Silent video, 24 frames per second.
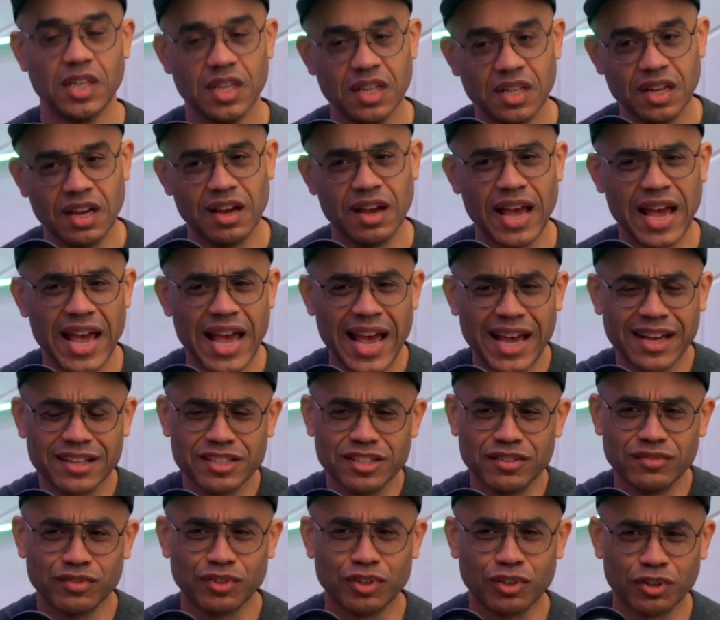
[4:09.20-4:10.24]
Now,
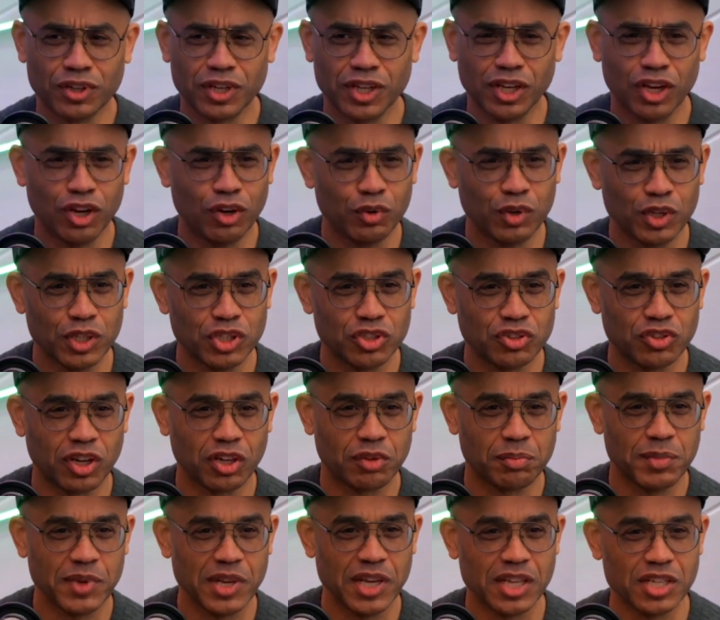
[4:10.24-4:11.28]
active learning always
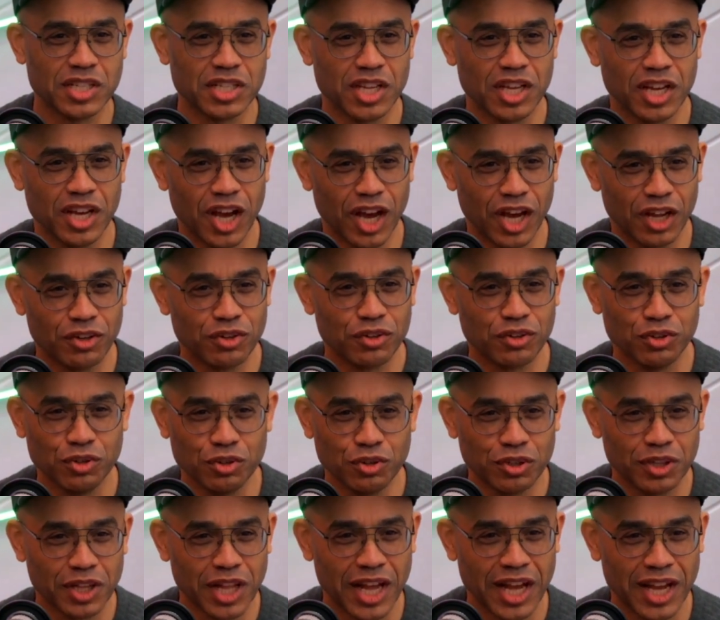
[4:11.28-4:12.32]
struck me as an
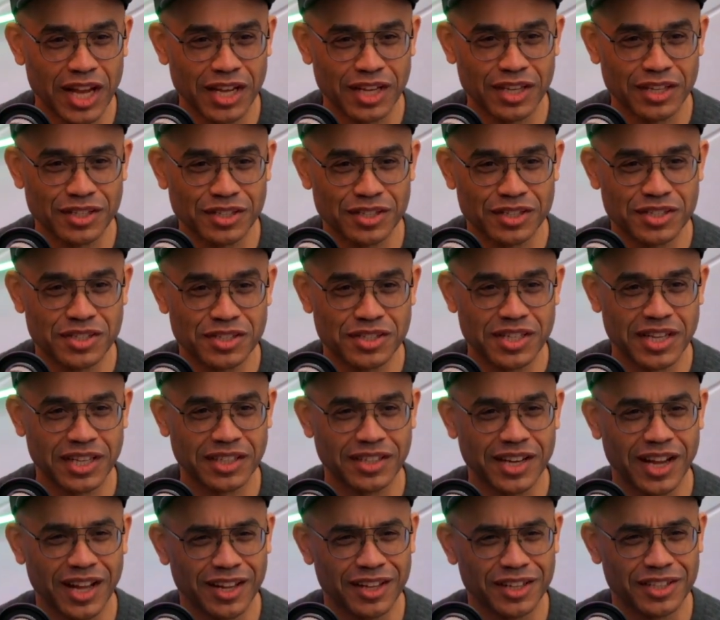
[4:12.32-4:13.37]
underutilized
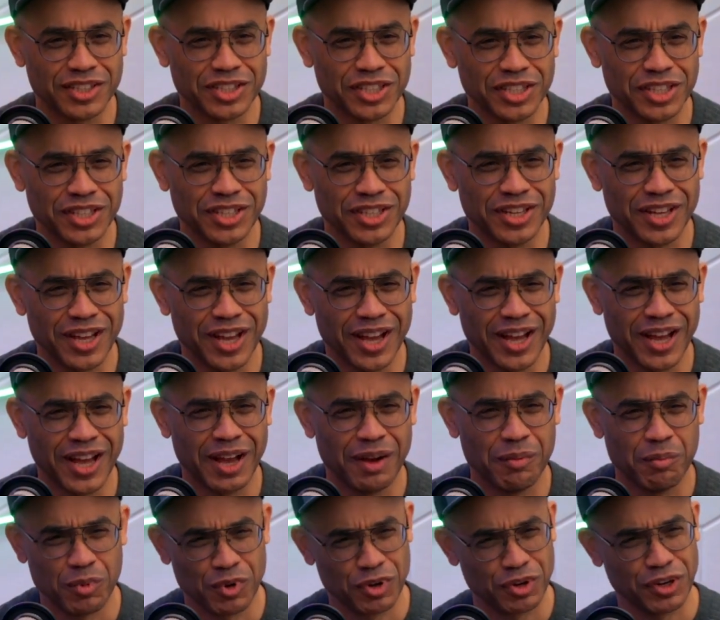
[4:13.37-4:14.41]
technology.
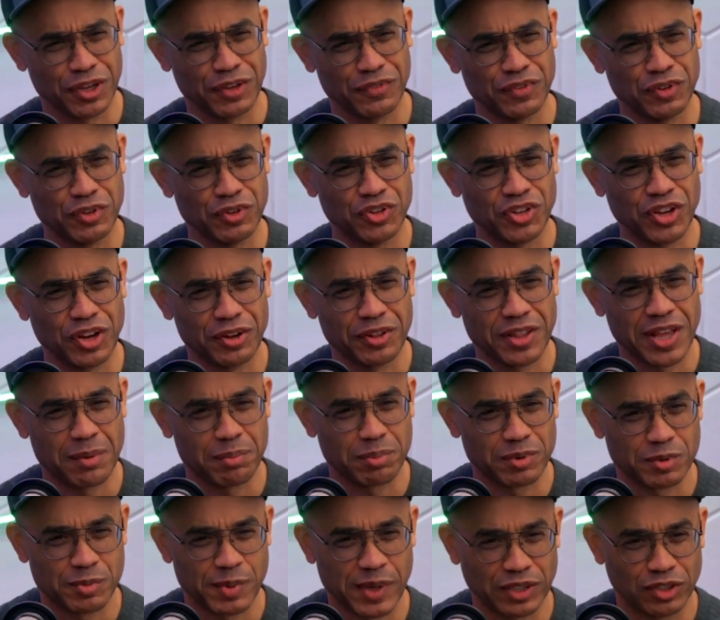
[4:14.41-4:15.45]
I'm wondering if you share that
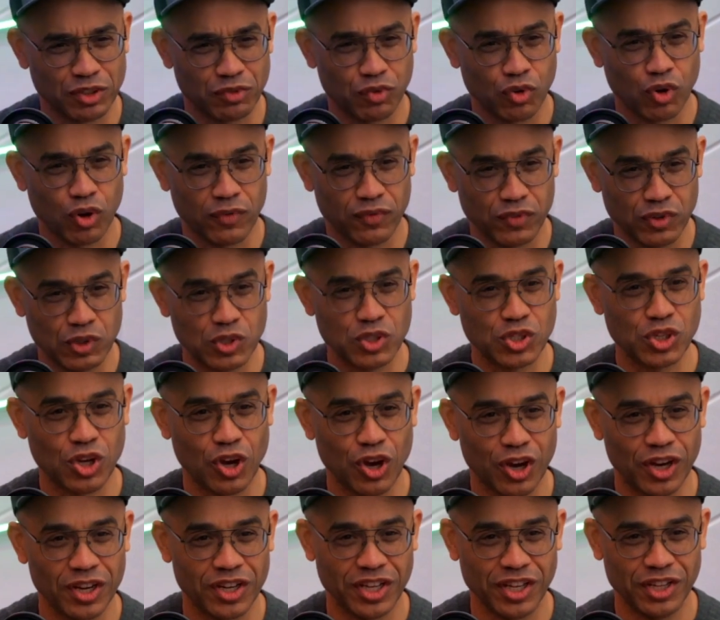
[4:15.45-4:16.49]
perspective or if you
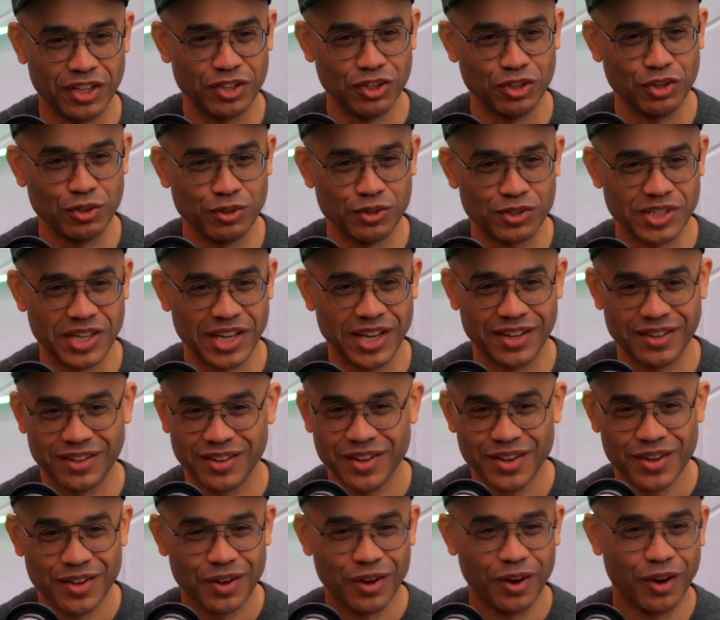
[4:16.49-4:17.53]
saw it in use at
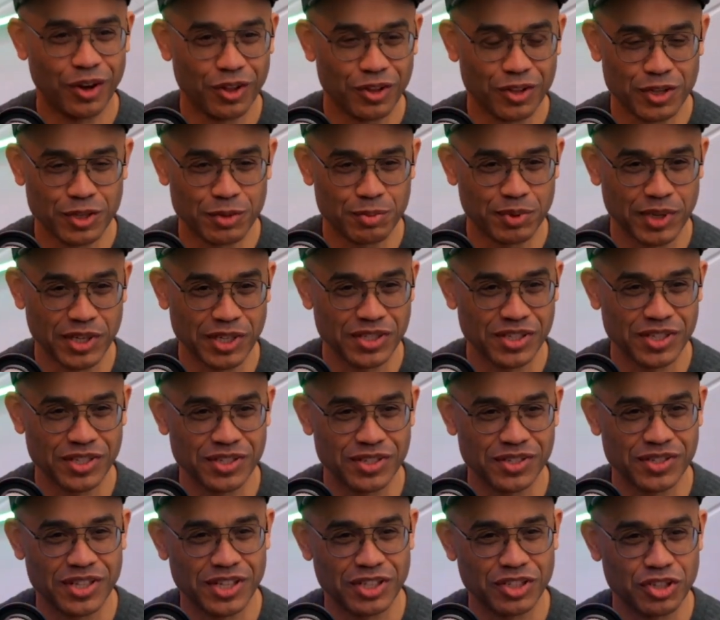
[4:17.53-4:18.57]
all those
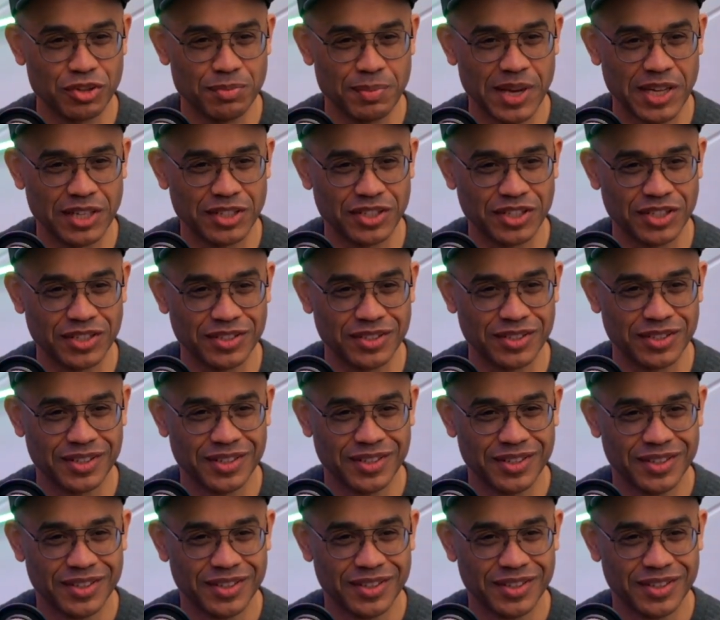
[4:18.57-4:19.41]
places that you mentioned.